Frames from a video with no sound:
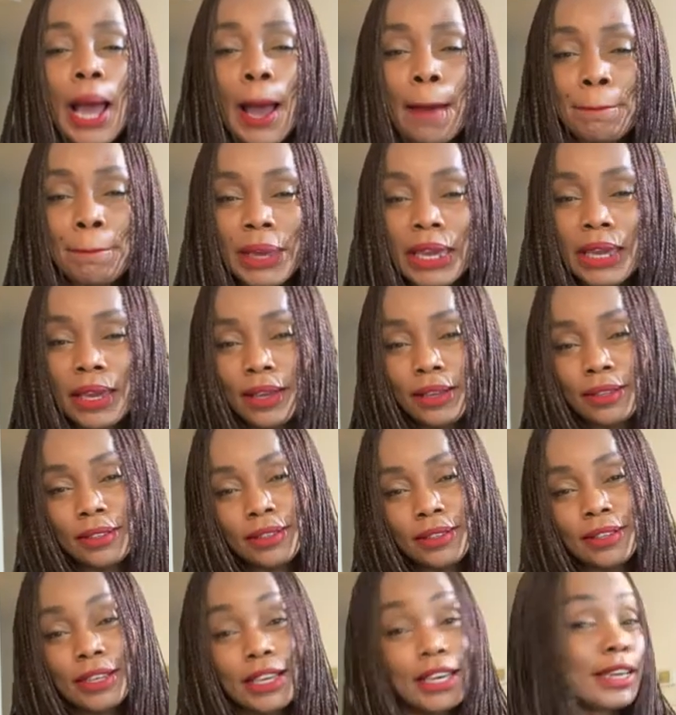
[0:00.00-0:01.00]
happy
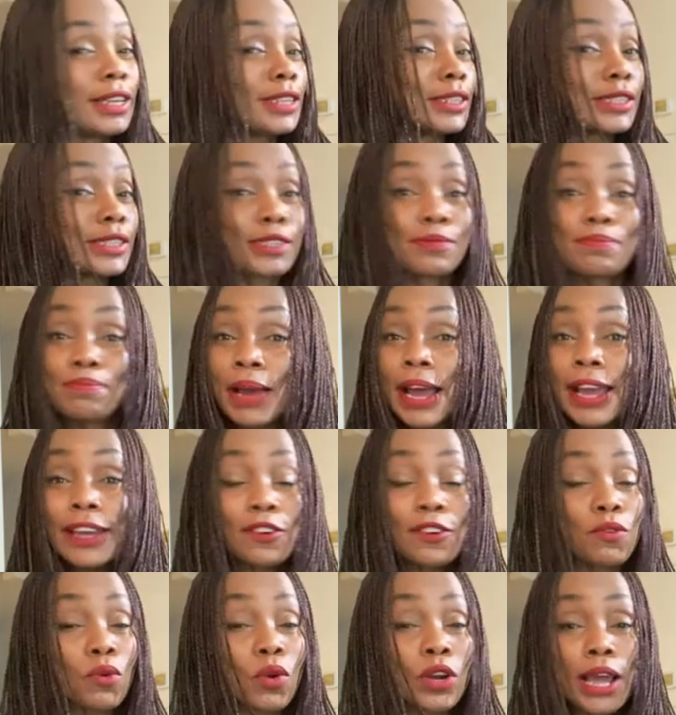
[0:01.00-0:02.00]
in
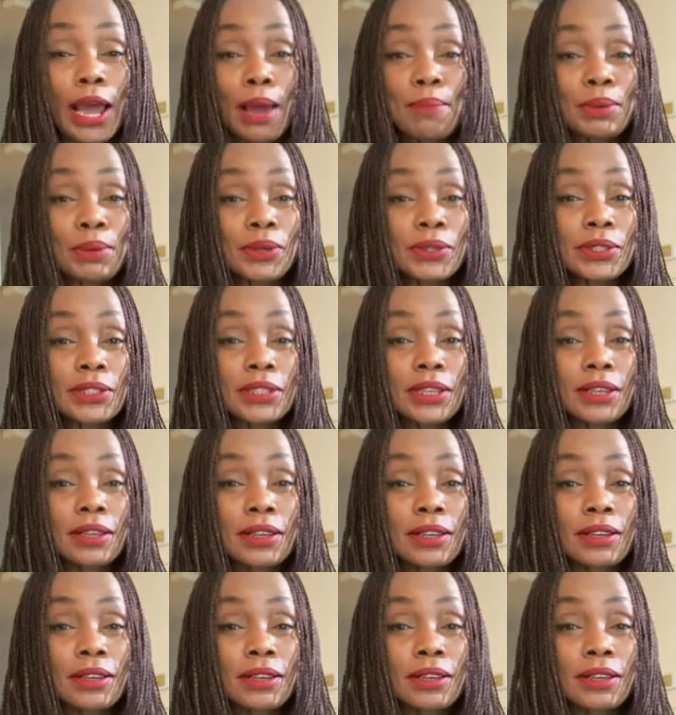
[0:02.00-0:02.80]
spite of what happens.